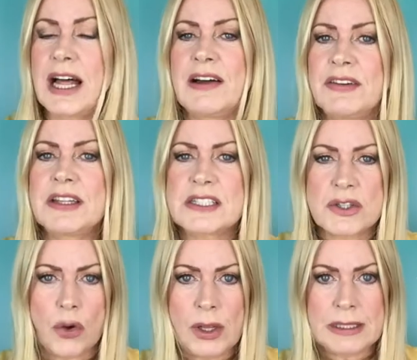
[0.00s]
having this
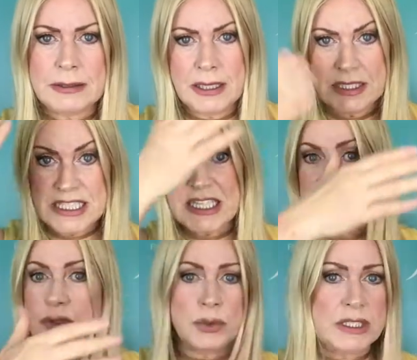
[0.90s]
oily
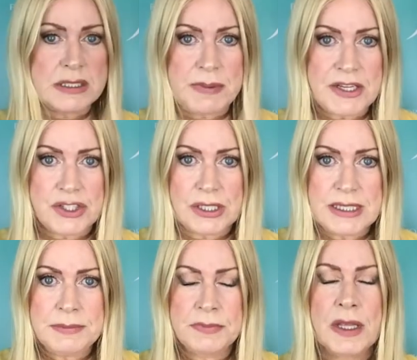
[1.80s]
T-zone
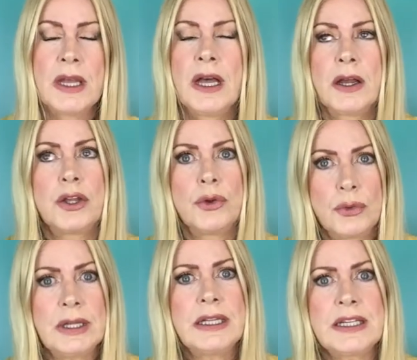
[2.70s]
especially. You
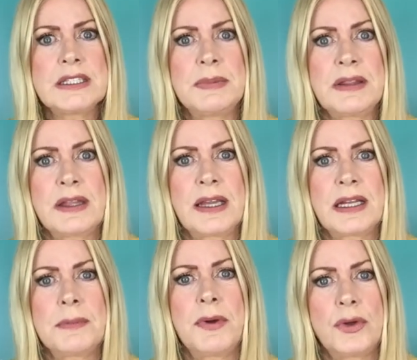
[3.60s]
really need to be thinking
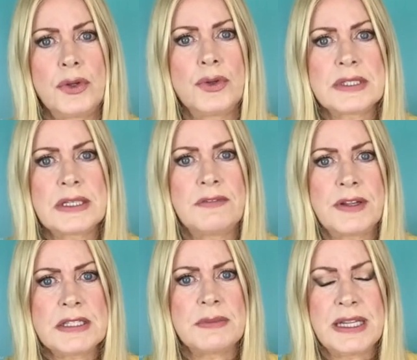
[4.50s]
about using
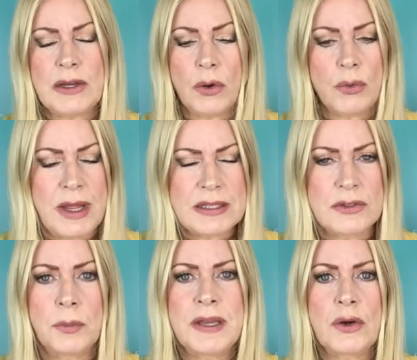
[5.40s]
vitamin A or
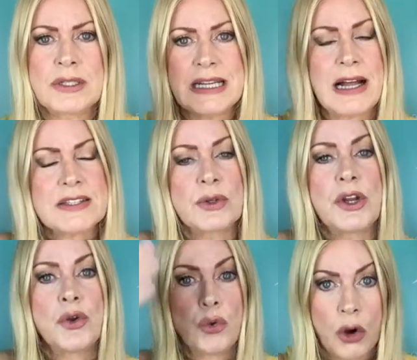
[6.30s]
retinol, because that's going to
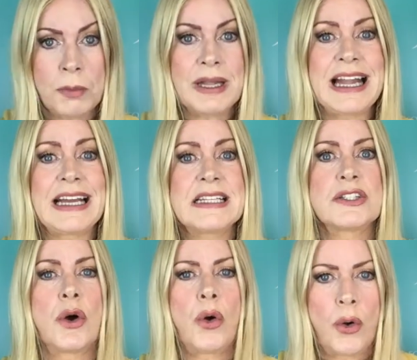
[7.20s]
normalise
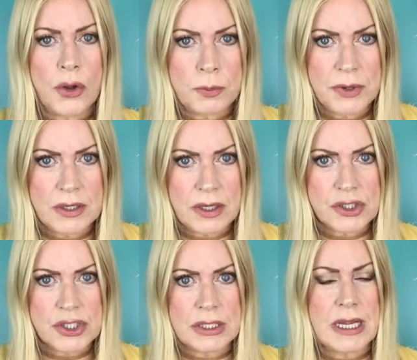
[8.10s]
the oil
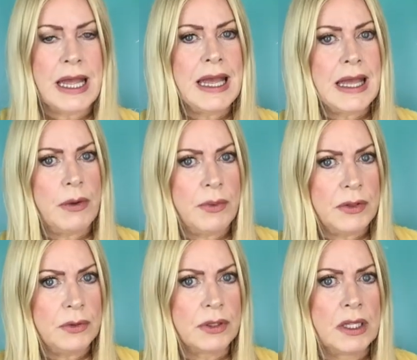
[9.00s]
production. It
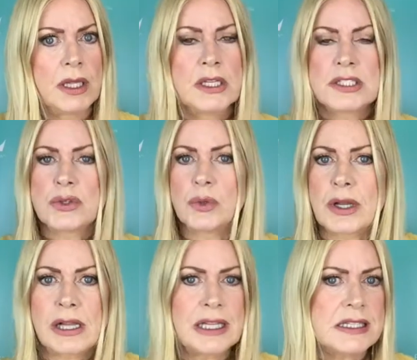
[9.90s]
will. So it
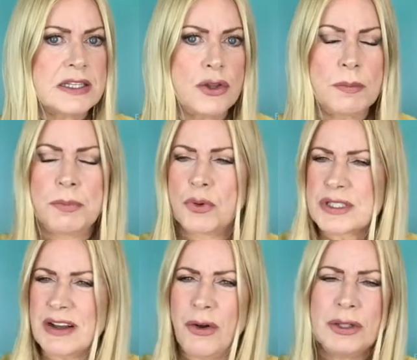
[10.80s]
cleans out the pores,
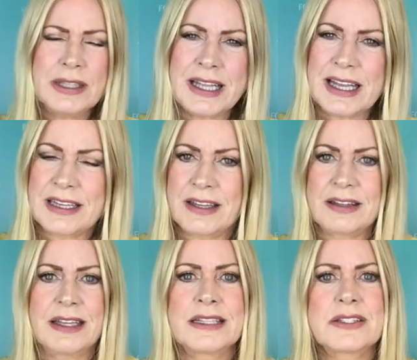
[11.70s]
all of that kind of
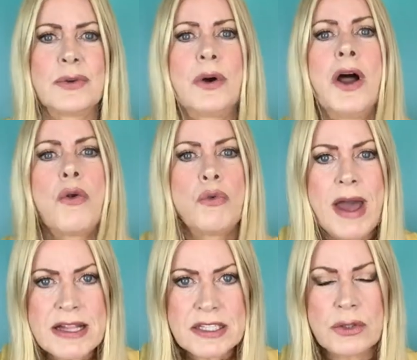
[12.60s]
thing. So
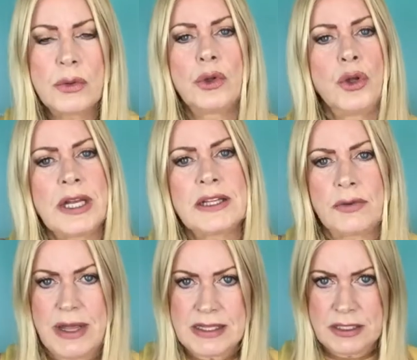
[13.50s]
retinol, looking at
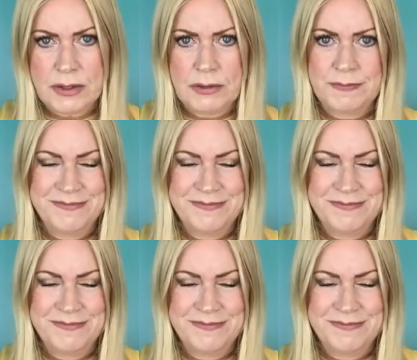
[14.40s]
retinol.